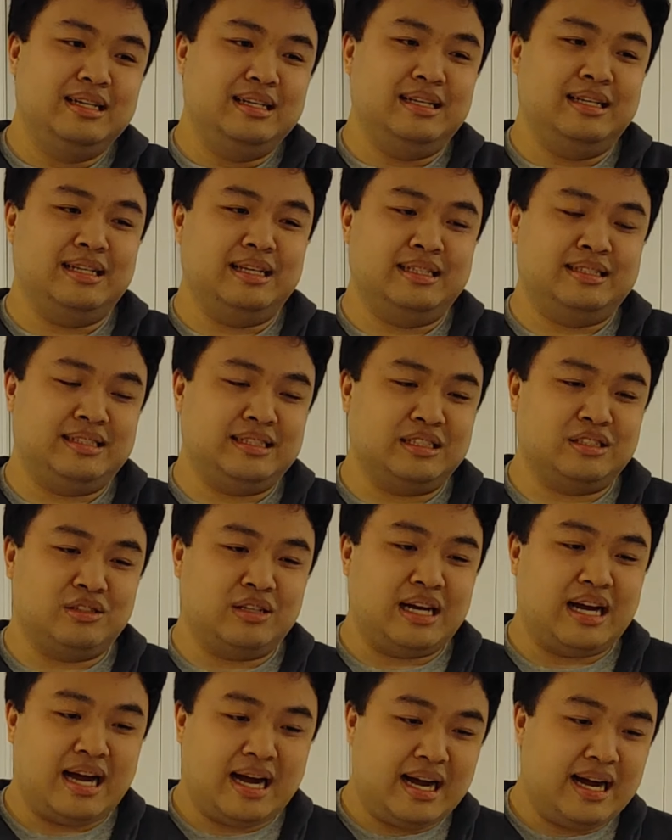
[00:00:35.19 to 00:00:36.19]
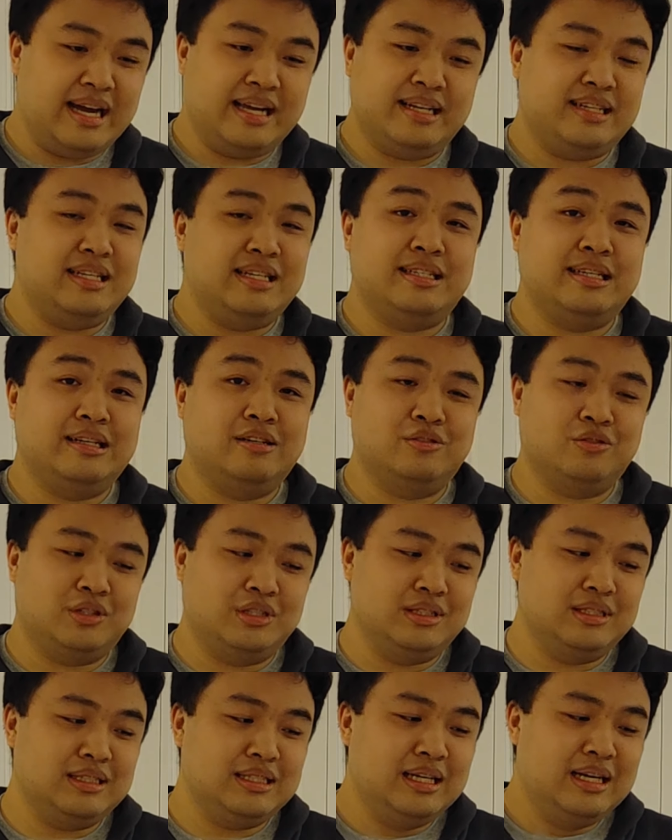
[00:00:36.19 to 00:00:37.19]
it's such high detailed
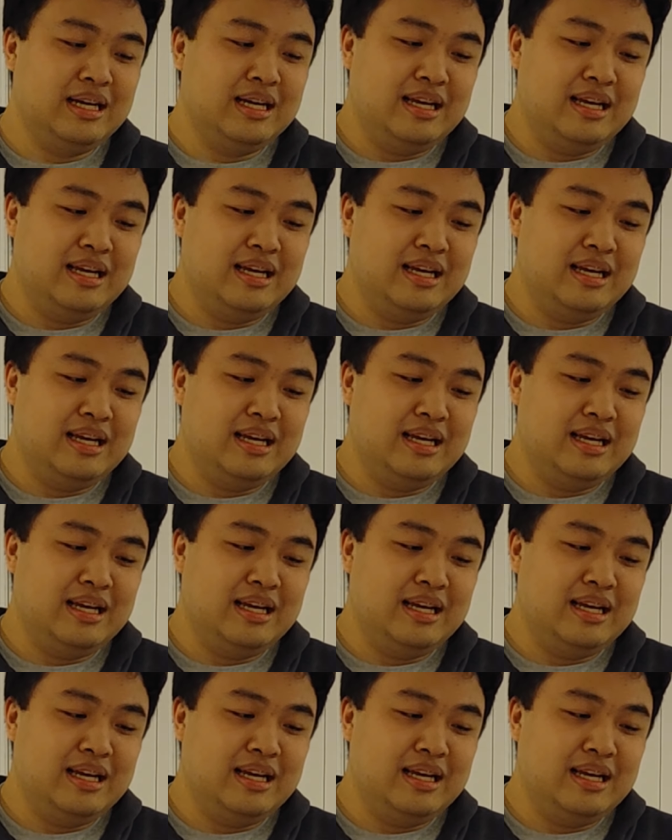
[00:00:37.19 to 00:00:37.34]
ones.